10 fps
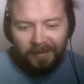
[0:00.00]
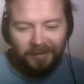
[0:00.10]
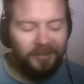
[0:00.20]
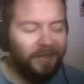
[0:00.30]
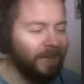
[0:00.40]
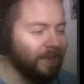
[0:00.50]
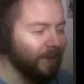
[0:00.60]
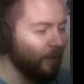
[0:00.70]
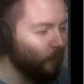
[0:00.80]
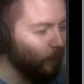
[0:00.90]
Zealin,
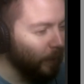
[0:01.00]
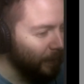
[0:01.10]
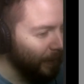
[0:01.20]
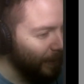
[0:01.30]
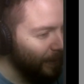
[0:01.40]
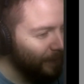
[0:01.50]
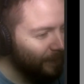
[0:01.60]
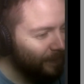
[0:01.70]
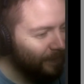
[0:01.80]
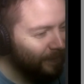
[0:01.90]
yeah, 1 year.
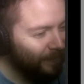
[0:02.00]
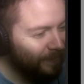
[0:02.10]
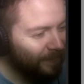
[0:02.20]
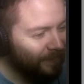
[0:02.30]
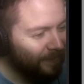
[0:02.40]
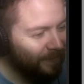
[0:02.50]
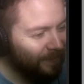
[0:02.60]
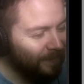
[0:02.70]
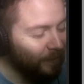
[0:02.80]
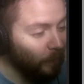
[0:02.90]

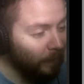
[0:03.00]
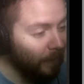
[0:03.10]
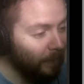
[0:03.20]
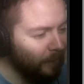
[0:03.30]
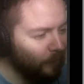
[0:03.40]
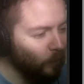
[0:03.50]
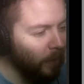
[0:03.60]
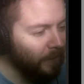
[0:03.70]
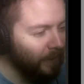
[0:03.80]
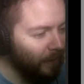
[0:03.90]
Oh, well, not
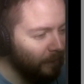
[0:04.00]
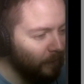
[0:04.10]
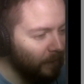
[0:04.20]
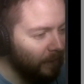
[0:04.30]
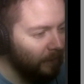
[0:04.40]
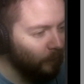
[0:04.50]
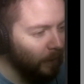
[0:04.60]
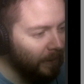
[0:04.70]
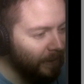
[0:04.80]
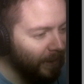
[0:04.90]
1 year, of
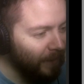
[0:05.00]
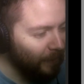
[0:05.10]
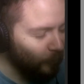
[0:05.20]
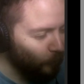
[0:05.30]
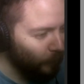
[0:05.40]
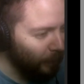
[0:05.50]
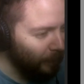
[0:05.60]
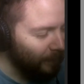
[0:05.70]
one day, hopefully.